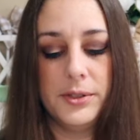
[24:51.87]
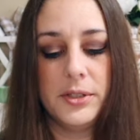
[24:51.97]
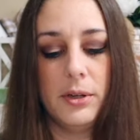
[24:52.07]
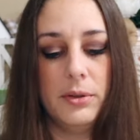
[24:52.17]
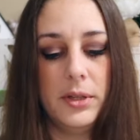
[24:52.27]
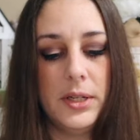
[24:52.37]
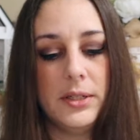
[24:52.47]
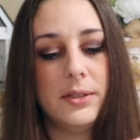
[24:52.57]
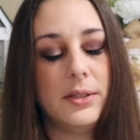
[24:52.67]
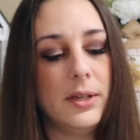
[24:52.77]
So
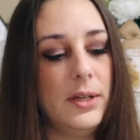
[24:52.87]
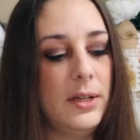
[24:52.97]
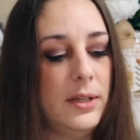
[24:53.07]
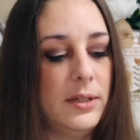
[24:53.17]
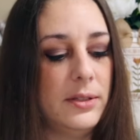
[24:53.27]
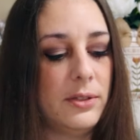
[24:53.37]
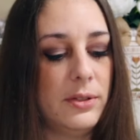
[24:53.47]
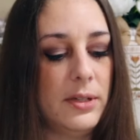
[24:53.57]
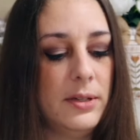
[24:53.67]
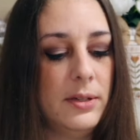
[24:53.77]
this is